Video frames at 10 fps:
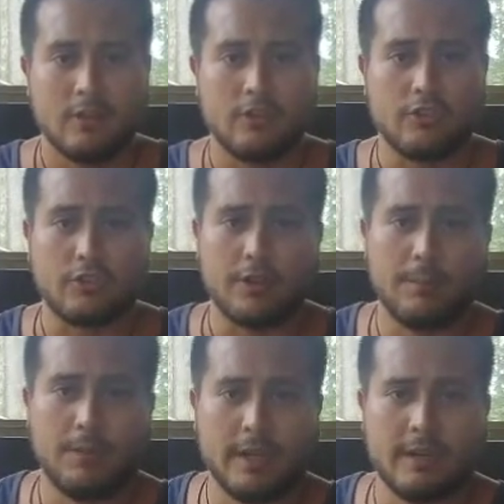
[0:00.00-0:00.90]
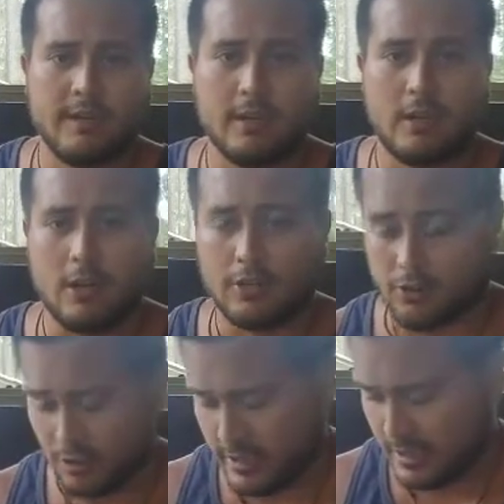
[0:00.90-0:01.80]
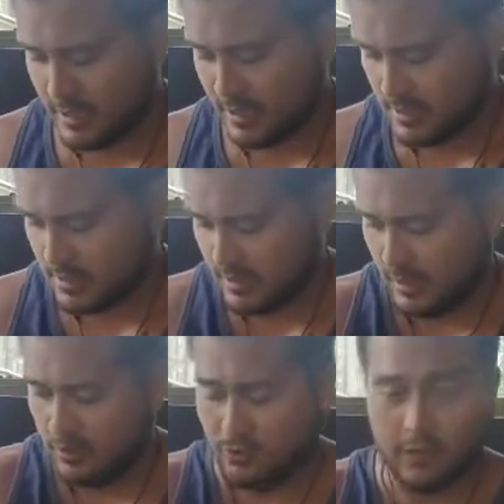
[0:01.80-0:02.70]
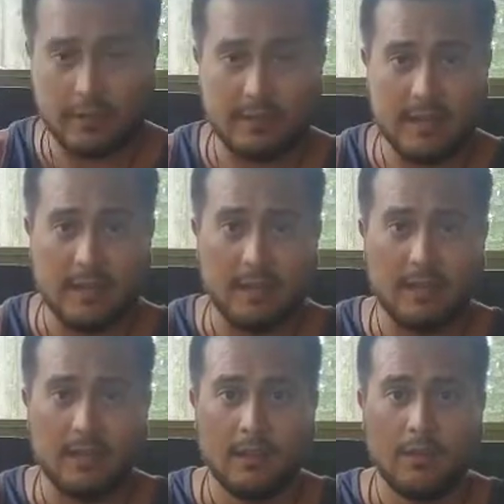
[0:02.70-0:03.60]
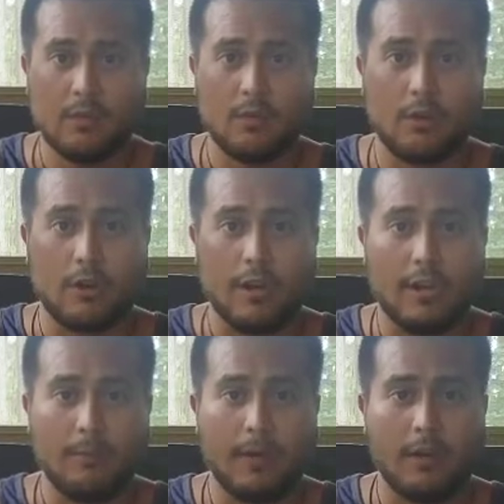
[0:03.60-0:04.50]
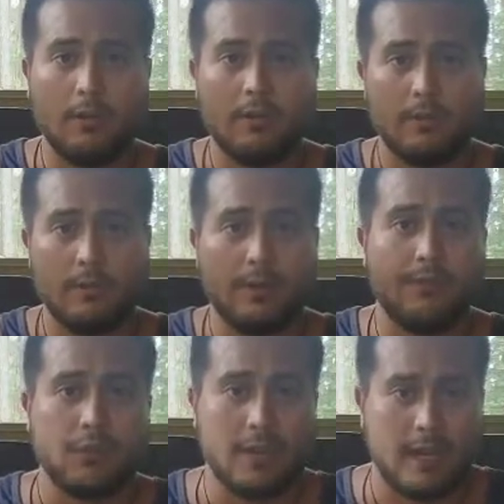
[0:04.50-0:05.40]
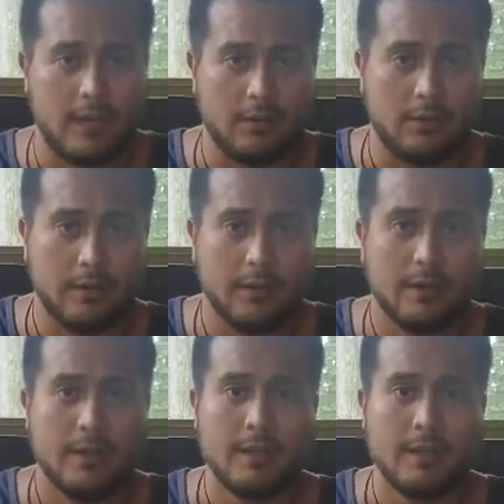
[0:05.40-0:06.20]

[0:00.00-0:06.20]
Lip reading: you're just going to place it on your leg, and you're going to take your elbow, if you can handle it,